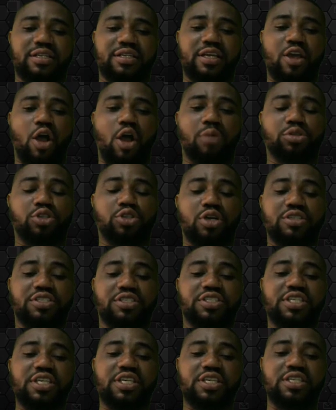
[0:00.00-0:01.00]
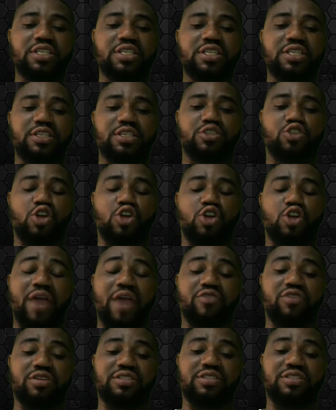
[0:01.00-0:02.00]
The option C is sodium
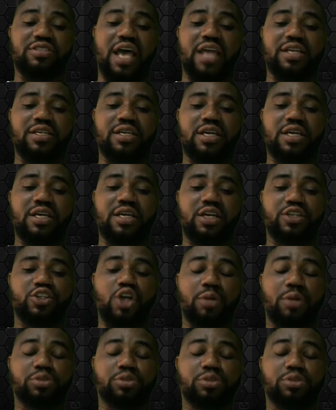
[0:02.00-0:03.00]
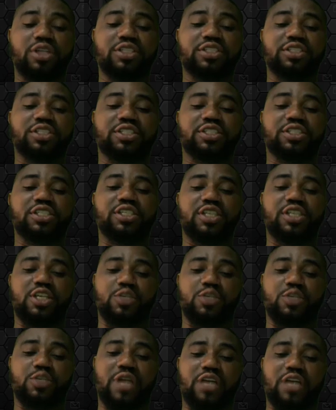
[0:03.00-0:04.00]
hydroxide. The option D
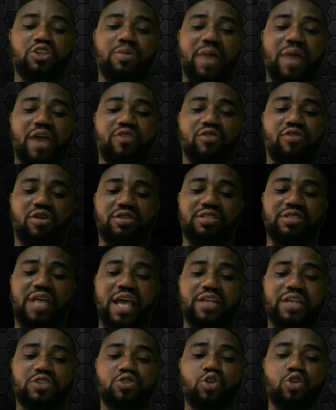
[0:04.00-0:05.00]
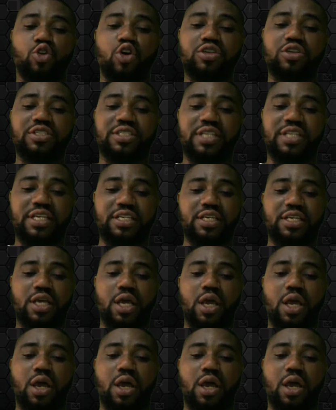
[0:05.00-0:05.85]
is potassium hydroxide. So those 3,